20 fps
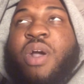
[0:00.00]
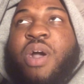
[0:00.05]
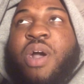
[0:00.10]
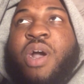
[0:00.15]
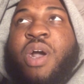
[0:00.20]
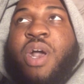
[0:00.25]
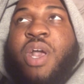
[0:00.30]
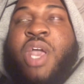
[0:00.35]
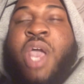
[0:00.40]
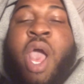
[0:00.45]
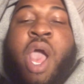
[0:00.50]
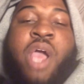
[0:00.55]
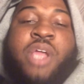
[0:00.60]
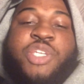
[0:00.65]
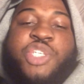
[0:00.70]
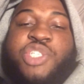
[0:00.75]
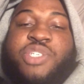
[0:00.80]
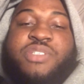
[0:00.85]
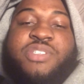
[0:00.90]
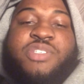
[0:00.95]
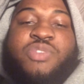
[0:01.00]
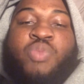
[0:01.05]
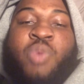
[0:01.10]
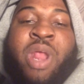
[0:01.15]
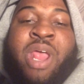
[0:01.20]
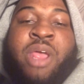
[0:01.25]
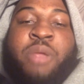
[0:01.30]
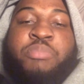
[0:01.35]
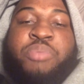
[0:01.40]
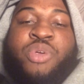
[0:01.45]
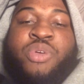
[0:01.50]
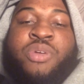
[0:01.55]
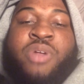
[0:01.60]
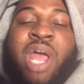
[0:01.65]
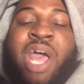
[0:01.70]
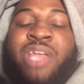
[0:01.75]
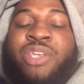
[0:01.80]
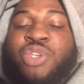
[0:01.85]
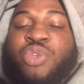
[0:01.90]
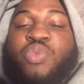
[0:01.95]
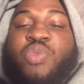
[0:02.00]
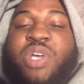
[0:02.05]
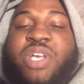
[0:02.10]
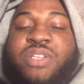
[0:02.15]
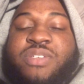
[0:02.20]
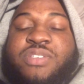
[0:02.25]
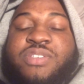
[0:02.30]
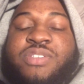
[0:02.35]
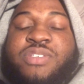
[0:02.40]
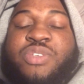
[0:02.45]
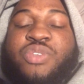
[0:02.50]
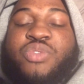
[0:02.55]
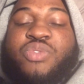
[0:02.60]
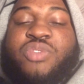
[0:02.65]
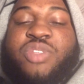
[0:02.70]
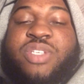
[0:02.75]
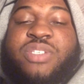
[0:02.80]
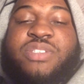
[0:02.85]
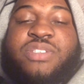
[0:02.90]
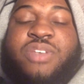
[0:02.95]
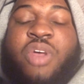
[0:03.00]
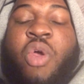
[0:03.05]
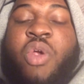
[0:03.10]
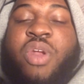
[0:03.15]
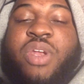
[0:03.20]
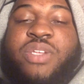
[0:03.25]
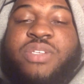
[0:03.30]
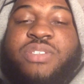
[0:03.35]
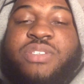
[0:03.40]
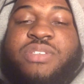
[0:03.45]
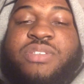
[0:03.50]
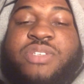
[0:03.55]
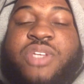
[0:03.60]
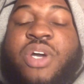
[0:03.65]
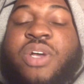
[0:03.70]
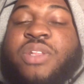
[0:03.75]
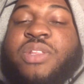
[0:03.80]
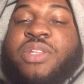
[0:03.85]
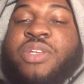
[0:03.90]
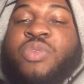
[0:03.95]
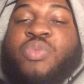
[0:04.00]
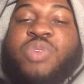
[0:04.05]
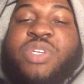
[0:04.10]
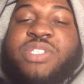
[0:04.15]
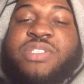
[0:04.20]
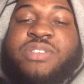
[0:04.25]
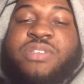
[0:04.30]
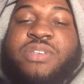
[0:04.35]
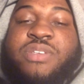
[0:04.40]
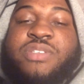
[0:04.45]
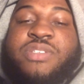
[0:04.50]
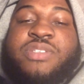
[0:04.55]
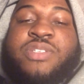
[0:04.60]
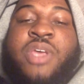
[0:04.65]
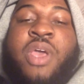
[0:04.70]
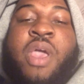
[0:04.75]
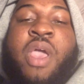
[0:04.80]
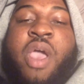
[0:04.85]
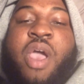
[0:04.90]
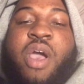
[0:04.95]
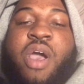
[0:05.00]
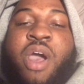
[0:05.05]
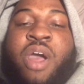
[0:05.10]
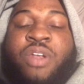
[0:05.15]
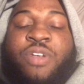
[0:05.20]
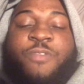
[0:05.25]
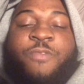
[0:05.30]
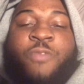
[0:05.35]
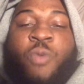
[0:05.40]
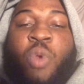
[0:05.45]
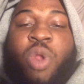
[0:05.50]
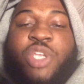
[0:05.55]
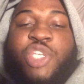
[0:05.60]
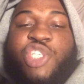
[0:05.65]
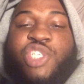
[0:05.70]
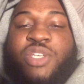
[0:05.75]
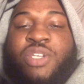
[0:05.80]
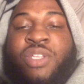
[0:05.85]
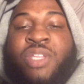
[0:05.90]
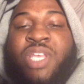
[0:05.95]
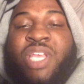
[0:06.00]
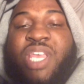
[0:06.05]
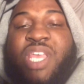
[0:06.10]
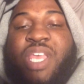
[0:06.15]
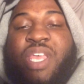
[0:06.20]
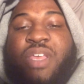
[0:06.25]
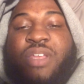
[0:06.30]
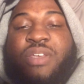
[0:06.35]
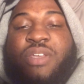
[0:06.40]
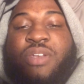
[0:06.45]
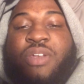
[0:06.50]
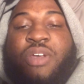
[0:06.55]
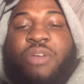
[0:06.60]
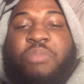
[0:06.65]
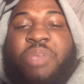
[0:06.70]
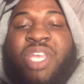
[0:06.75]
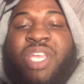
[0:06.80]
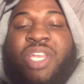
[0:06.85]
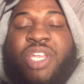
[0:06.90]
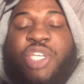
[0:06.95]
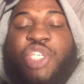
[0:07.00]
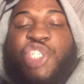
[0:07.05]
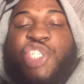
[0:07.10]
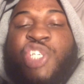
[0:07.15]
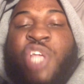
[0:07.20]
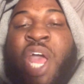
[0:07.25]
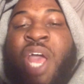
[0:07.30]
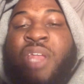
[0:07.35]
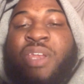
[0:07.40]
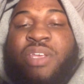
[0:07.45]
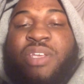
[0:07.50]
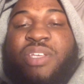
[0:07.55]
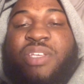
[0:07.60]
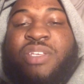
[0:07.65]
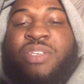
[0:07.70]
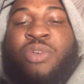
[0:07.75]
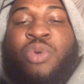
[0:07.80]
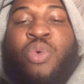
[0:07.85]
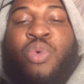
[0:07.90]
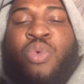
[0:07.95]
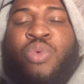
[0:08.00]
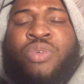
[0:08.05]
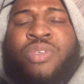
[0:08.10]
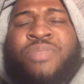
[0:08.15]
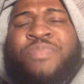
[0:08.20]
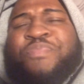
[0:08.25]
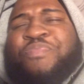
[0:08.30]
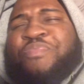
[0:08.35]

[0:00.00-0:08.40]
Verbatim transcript: a conscious rapper. I do consider this artist a lyricist, unfortunately, he ended up getting shot and killed.